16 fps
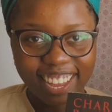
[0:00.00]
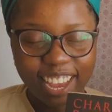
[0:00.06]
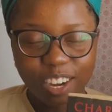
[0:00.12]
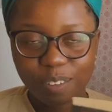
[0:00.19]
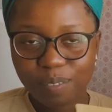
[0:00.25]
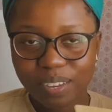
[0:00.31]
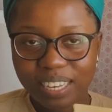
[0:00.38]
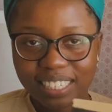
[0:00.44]
I
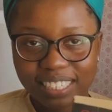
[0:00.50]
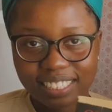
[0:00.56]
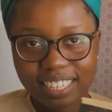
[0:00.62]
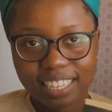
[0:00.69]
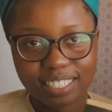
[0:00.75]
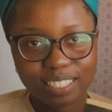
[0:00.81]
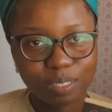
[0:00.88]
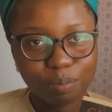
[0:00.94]
don't mean to
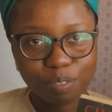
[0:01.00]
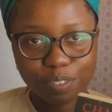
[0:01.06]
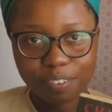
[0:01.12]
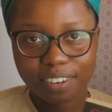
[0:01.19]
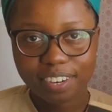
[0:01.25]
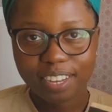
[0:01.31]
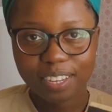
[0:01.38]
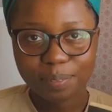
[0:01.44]
set some
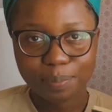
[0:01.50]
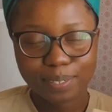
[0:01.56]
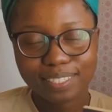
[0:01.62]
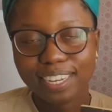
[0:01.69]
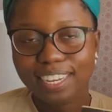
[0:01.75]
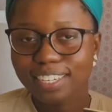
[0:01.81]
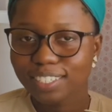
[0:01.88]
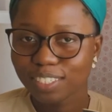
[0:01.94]
great
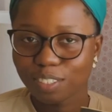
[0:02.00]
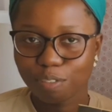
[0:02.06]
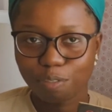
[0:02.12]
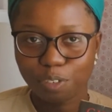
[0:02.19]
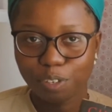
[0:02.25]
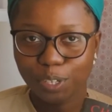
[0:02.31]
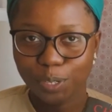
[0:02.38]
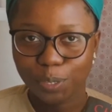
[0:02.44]
expectations
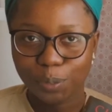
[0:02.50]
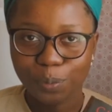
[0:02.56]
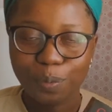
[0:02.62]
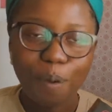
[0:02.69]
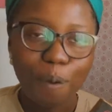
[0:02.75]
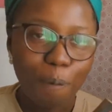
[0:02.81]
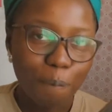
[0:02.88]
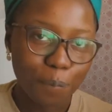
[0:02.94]
for you,
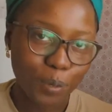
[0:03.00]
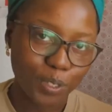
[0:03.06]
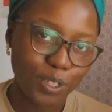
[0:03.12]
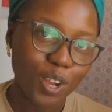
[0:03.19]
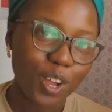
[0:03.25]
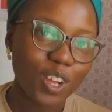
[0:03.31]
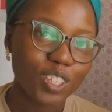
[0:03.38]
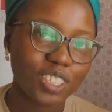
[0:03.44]
but
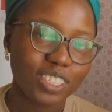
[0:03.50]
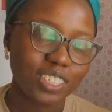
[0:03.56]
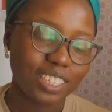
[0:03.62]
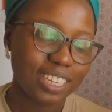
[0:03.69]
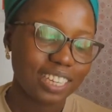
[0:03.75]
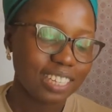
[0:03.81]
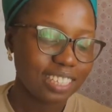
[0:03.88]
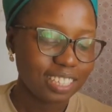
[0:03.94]
Charles
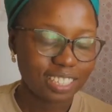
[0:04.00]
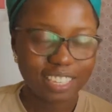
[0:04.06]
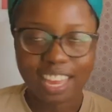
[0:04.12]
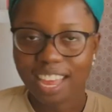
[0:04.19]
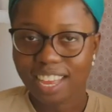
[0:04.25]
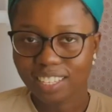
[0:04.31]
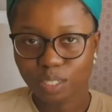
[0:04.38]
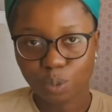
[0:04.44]
Dickens
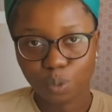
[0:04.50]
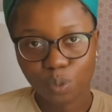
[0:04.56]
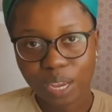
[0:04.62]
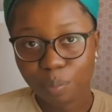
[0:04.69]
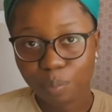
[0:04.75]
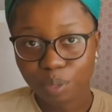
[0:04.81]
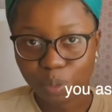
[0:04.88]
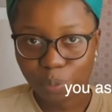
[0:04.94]
has a way
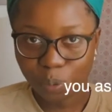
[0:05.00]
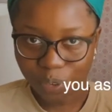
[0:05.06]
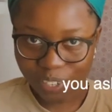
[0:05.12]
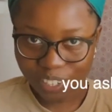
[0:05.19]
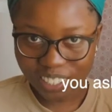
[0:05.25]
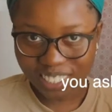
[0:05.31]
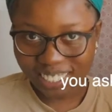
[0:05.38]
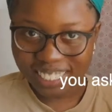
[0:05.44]
with
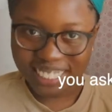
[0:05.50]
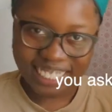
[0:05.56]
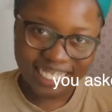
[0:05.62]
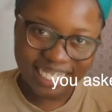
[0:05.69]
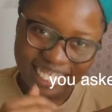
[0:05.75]
words.